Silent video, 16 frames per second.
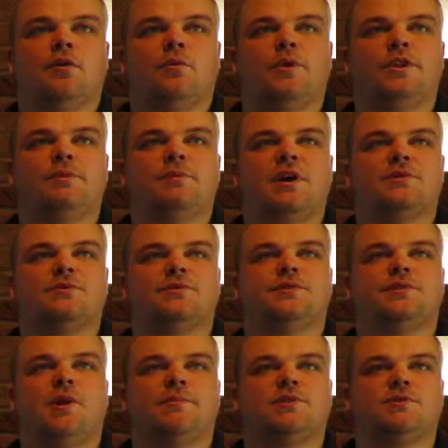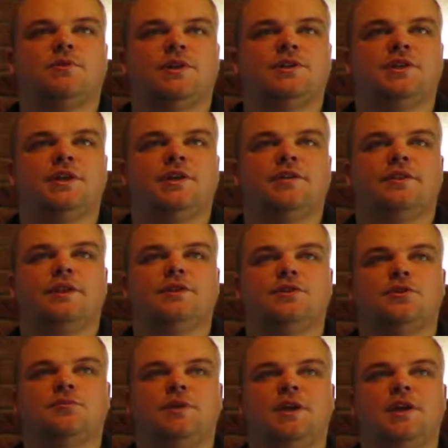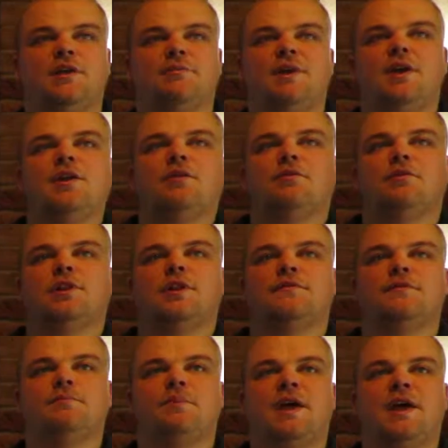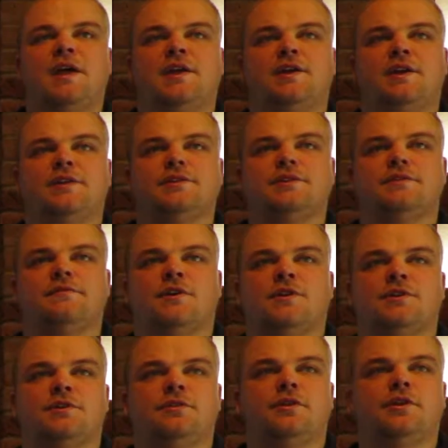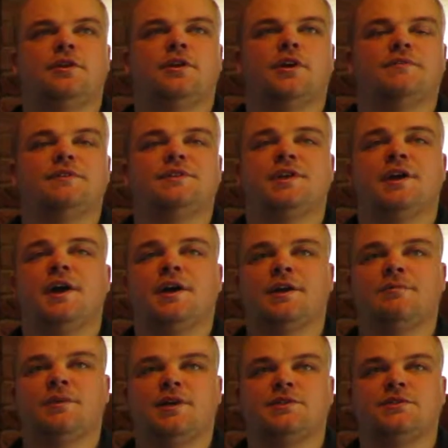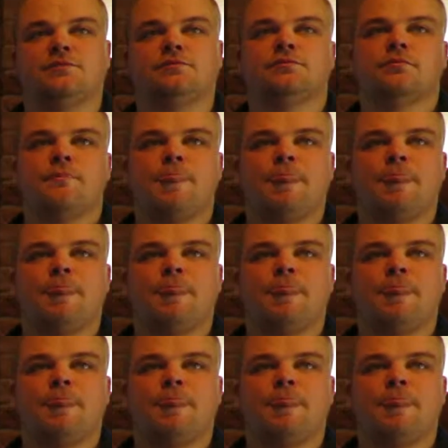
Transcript: When the muscle stops twitching, there should be an immediate relief in pain and dysfunction of the targeted muscle.